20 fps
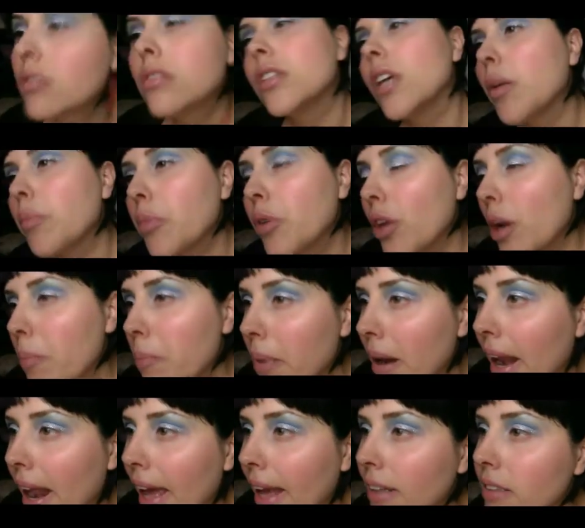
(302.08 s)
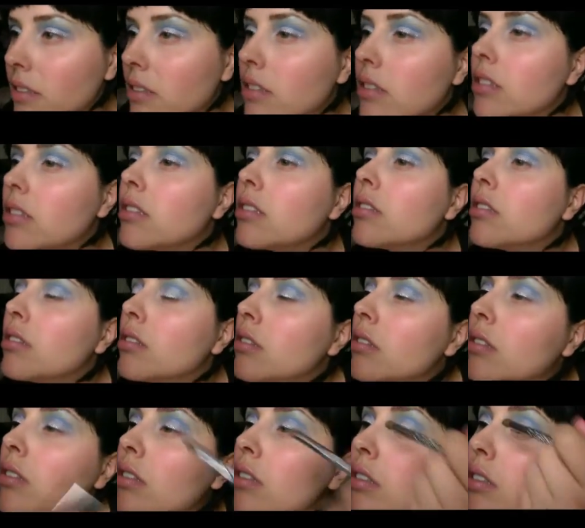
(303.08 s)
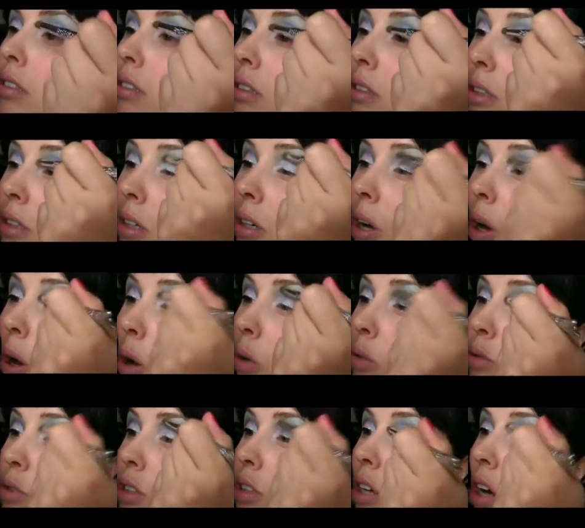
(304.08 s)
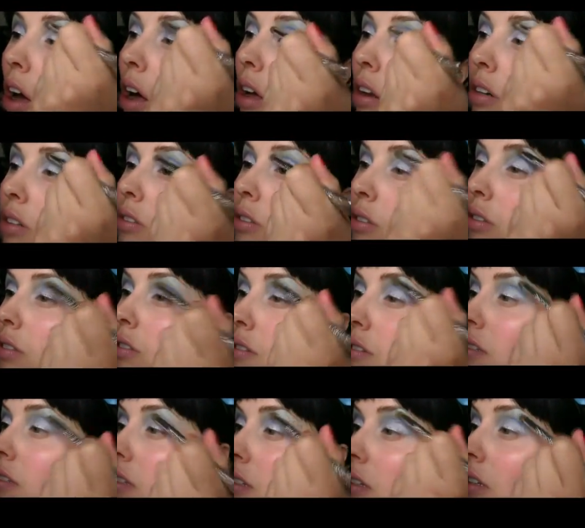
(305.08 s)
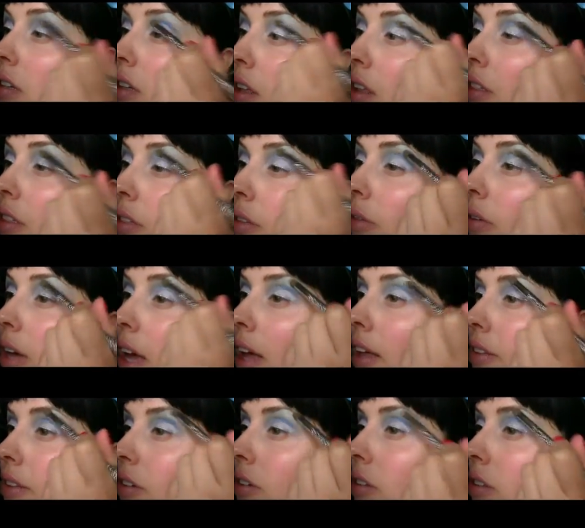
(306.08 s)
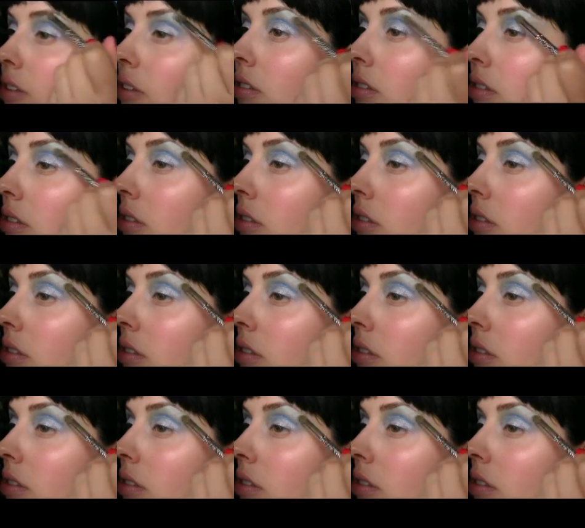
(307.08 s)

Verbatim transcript: I'm gonna blend all the colors together